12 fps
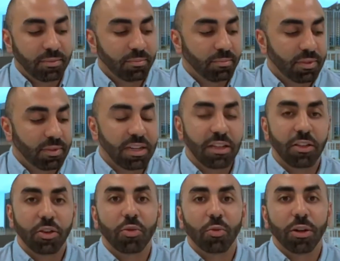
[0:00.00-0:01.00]
see the
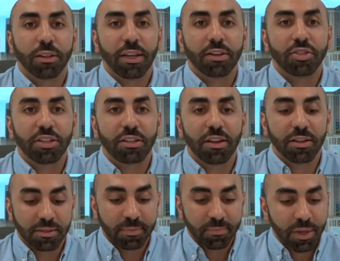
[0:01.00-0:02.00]
good work that she
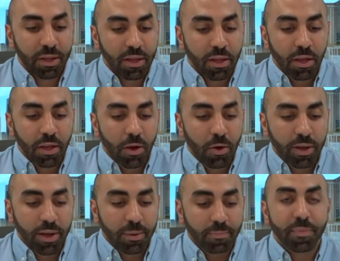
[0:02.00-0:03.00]
does.
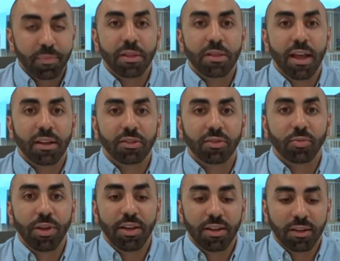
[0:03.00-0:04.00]
Okay, next
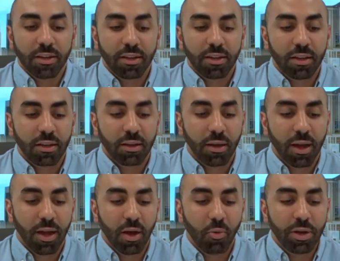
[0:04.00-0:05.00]
week,
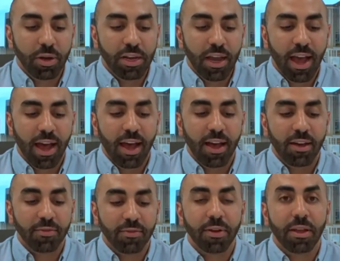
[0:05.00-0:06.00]
we
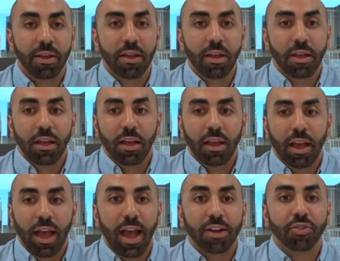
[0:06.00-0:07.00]
have
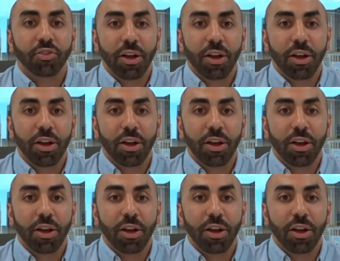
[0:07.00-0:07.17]
actually our